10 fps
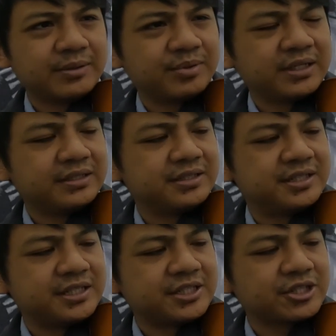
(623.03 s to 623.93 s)
I play
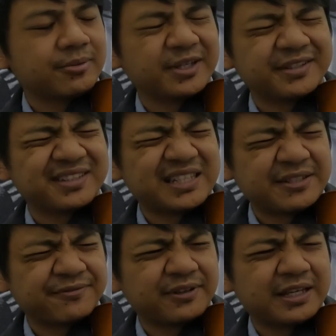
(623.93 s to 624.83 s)
D sharp as
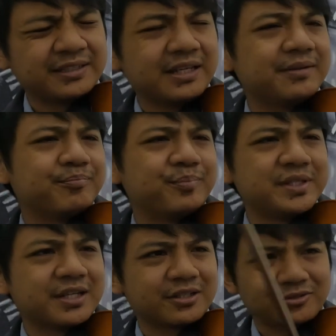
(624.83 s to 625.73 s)
E flat, and
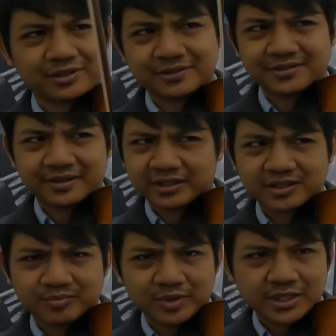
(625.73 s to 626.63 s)
B natural, I just
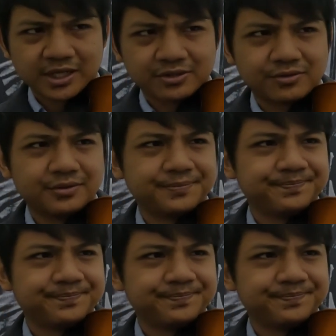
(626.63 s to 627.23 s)
think B natural.